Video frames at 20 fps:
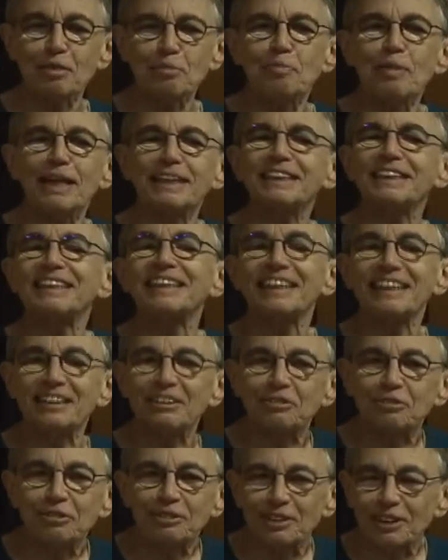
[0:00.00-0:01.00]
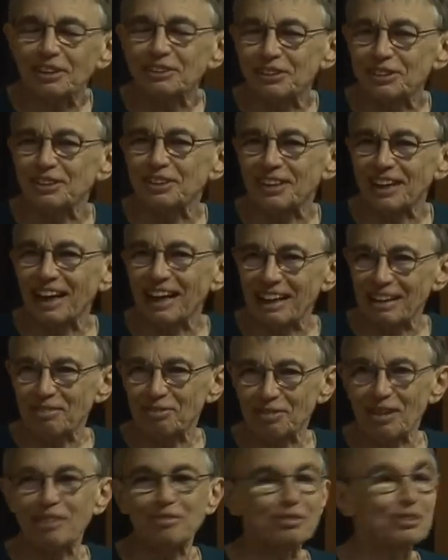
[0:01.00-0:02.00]
best introduction
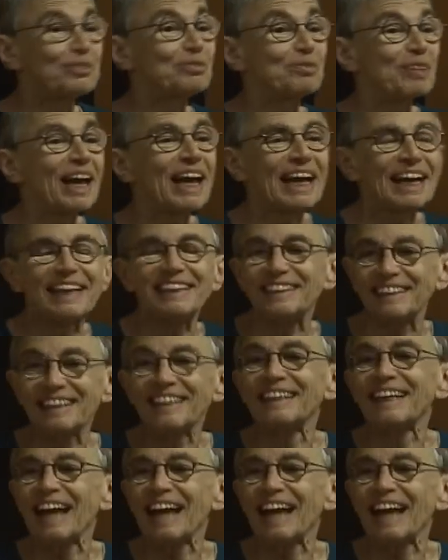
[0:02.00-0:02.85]
I've ever had,